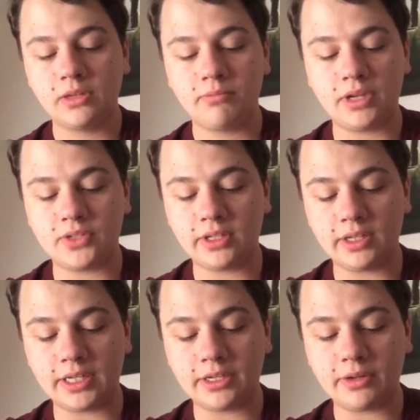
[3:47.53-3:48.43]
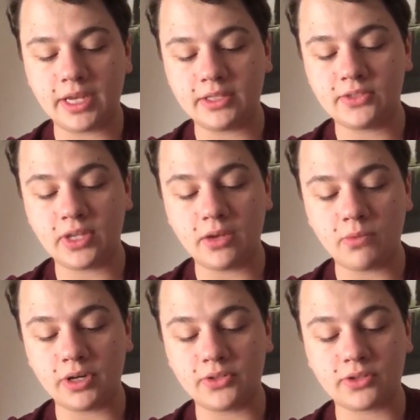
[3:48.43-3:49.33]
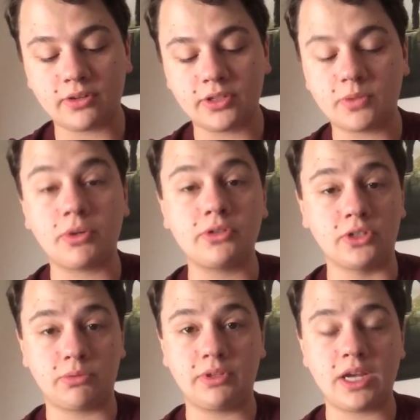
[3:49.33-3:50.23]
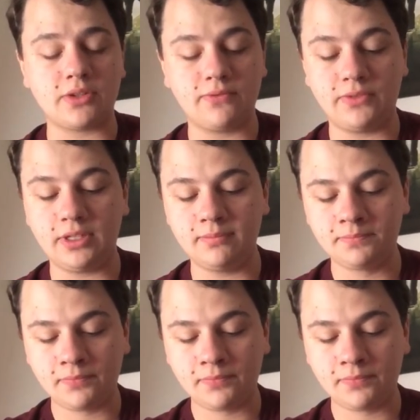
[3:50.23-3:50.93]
Basically, I go ahead and say we're going to start this approach at 3,000 feet.